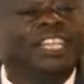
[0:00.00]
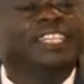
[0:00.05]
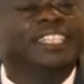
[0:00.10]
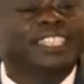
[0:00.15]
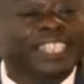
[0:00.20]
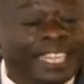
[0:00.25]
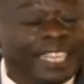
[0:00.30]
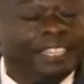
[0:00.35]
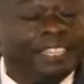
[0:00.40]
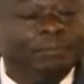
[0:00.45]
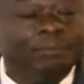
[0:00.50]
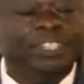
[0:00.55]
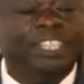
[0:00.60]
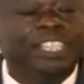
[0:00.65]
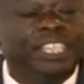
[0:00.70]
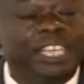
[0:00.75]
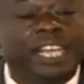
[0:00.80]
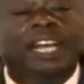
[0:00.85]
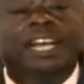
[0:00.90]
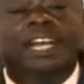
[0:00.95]
and tell him,
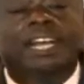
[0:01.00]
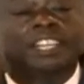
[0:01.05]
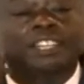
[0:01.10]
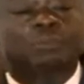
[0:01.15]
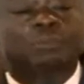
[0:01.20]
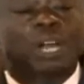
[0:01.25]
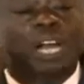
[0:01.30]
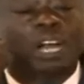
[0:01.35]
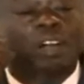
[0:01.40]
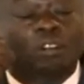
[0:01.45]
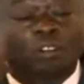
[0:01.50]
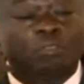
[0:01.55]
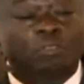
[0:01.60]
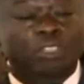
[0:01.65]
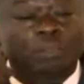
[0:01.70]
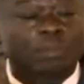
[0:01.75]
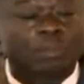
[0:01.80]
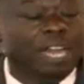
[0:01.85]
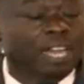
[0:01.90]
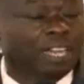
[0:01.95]
here you are
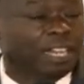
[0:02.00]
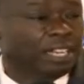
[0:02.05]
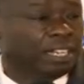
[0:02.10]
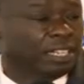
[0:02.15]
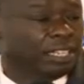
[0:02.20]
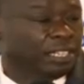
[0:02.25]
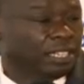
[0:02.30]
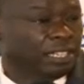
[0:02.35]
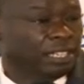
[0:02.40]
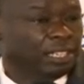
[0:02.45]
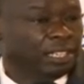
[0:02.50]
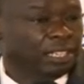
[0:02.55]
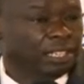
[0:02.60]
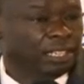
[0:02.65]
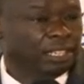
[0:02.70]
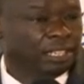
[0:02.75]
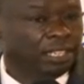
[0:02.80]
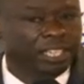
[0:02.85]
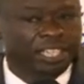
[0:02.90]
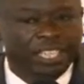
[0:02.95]
off the mark.
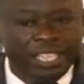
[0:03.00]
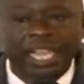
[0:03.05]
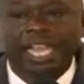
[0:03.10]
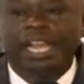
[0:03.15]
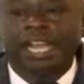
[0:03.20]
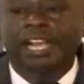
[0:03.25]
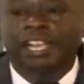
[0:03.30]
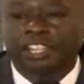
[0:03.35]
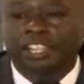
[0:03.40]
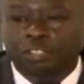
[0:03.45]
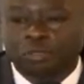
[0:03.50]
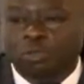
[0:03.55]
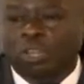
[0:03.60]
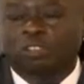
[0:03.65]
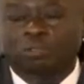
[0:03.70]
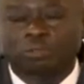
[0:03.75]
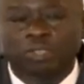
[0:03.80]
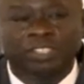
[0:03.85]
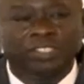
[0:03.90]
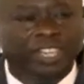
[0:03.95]
Here,
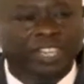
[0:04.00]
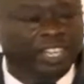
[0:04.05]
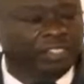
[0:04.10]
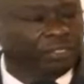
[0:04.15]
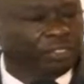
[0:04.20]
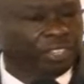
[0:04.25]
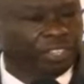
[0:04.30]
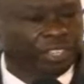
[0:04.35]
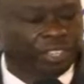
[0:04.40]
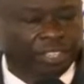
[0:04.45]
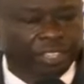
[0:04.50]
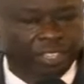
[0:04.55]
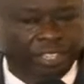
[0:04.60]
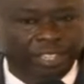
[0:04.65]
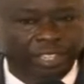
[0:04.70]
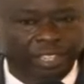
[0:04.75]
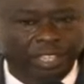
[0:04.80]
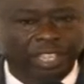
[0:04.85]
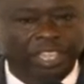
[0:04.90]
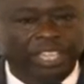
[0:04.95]
you are doing the right thing.
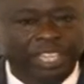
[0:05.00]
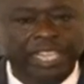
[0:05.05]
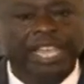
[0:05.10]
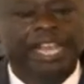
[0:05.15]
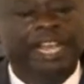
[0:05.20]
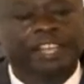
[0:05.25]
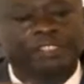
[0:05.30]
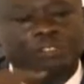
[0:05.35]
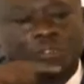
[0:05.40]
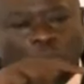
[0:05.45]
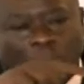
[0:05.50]
Here,